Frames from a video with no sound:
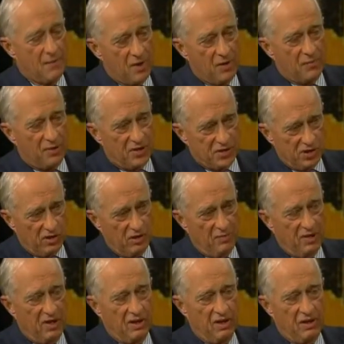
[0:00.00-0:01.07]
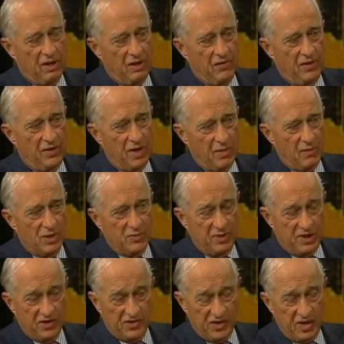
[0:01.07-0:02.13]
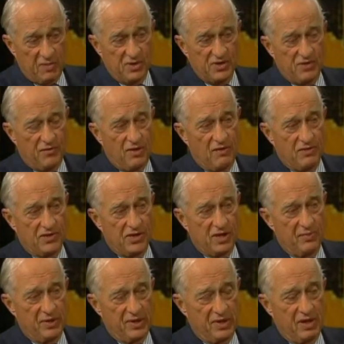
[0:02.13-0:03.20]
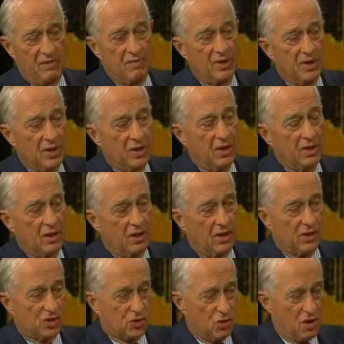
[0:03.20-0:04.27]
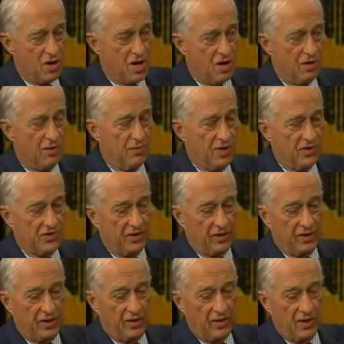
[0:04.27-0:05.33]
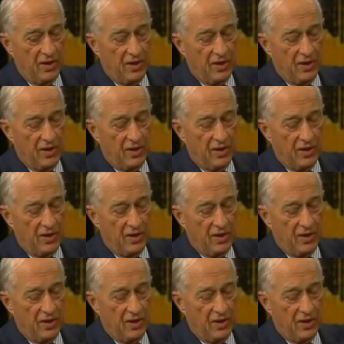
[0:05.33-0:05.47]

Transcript: I want to press you a little bit on, on, the numbers because the numbers have all of a sudden become extraordinary recently.